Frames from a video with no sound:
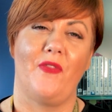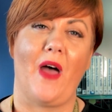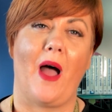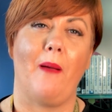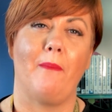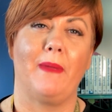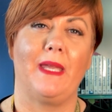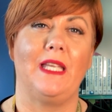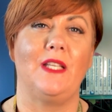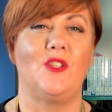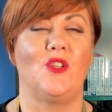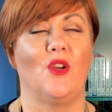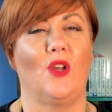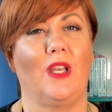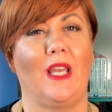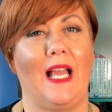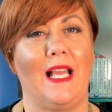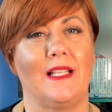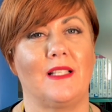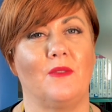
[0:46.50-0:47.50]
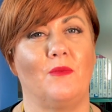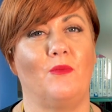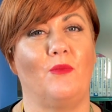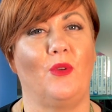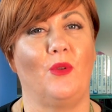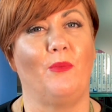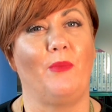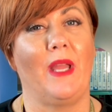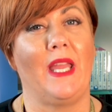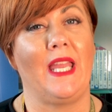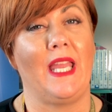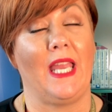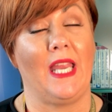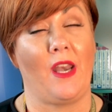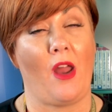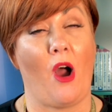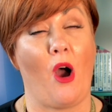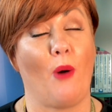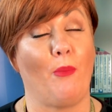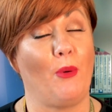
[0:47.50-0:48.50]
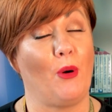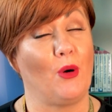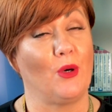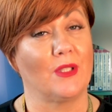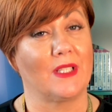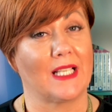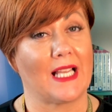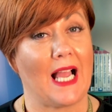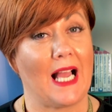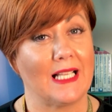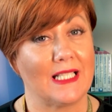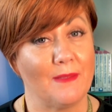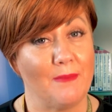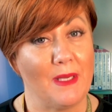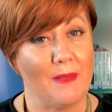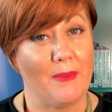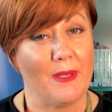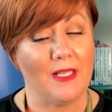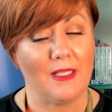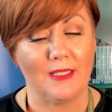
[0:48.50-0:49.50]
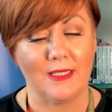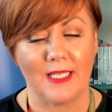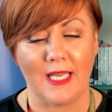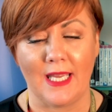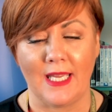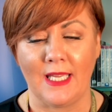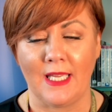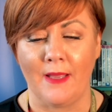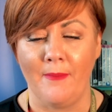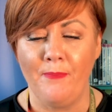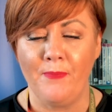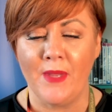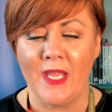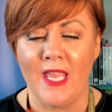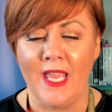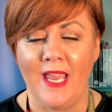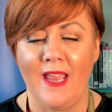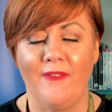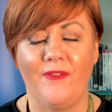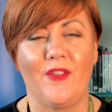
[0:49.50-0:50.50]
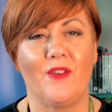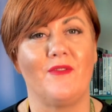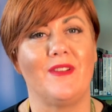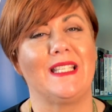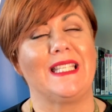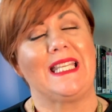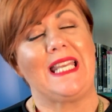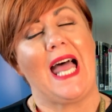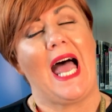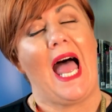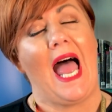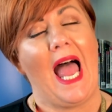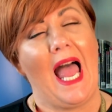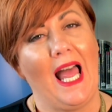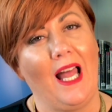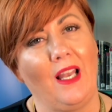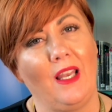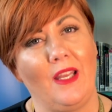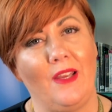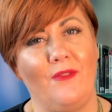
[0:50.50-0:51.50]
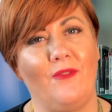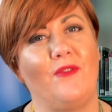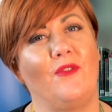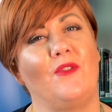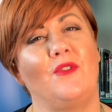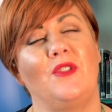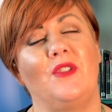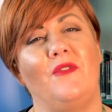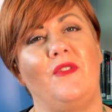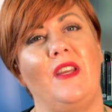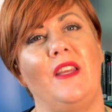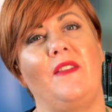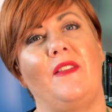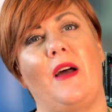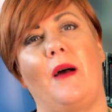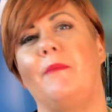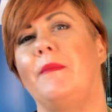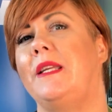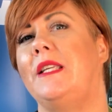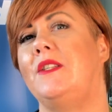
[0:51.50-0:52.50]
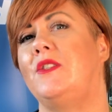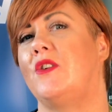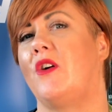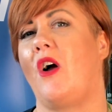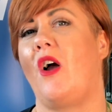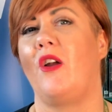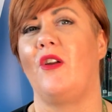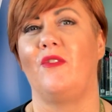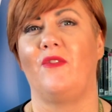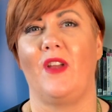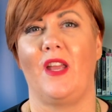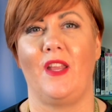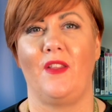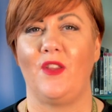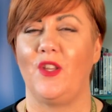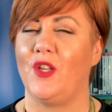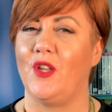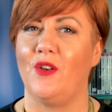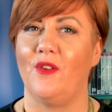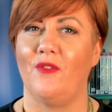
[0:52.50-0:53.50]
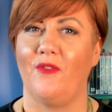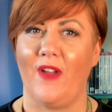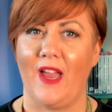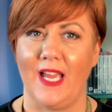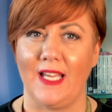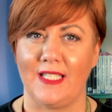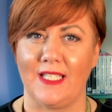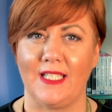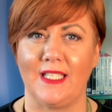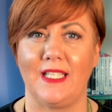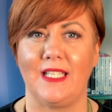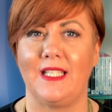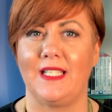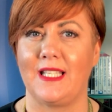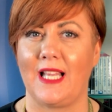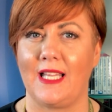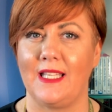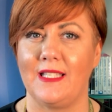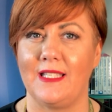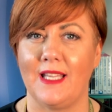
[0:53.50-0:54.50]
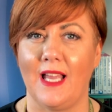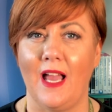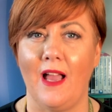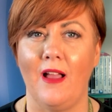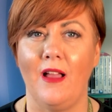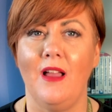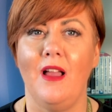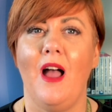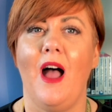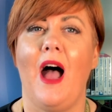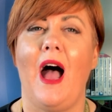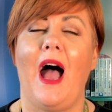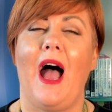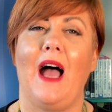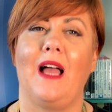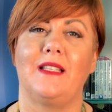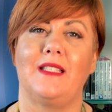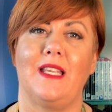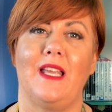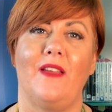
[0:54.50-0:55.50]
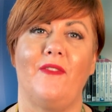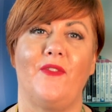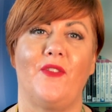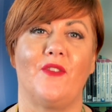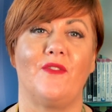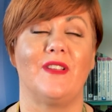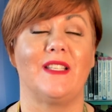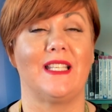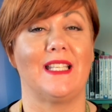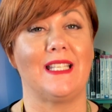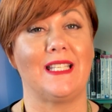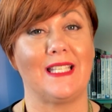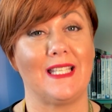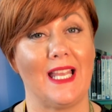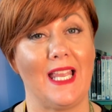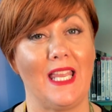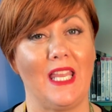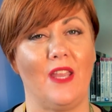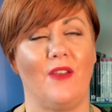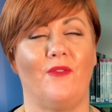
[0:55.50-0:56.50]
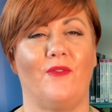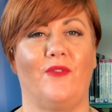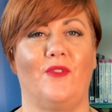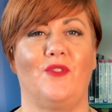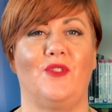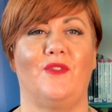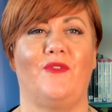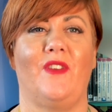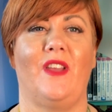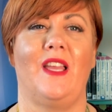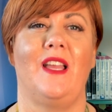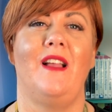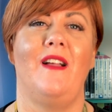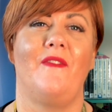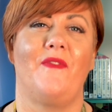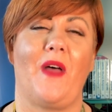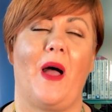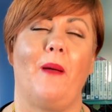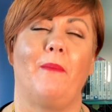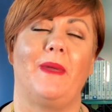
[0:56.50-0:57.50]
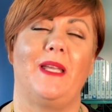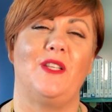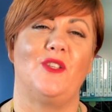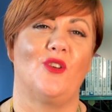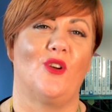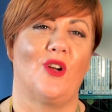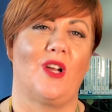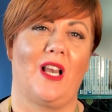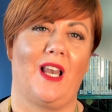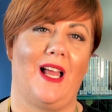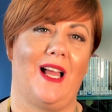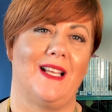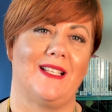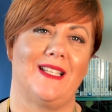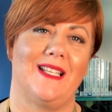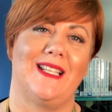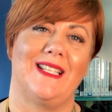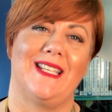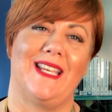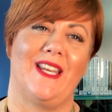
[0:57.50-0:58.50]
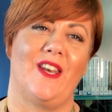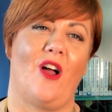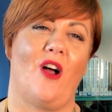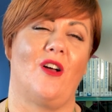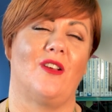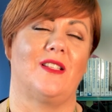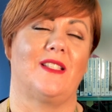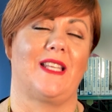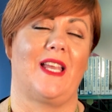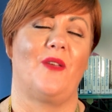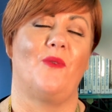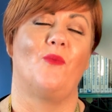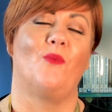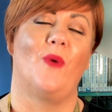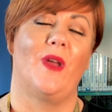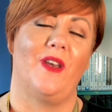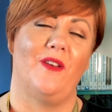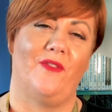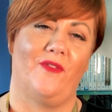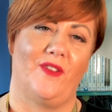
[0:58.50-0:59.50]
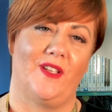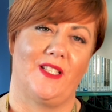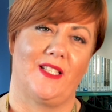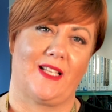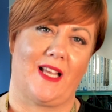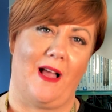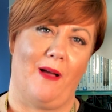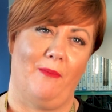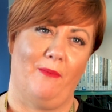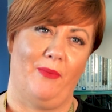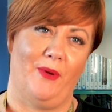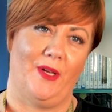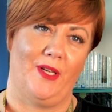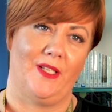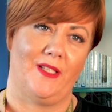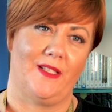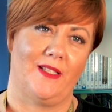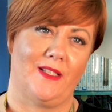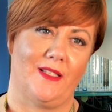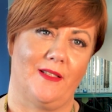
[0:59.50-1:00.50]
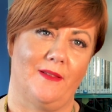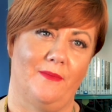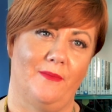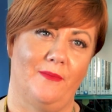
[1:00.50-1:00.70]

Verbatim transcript: that means your lesson will be in our Port Academy building. If there is an L in front of it, that means you're over in the University Centre. And if there is a C in front of it, that means your class is in our St Winifred's campus.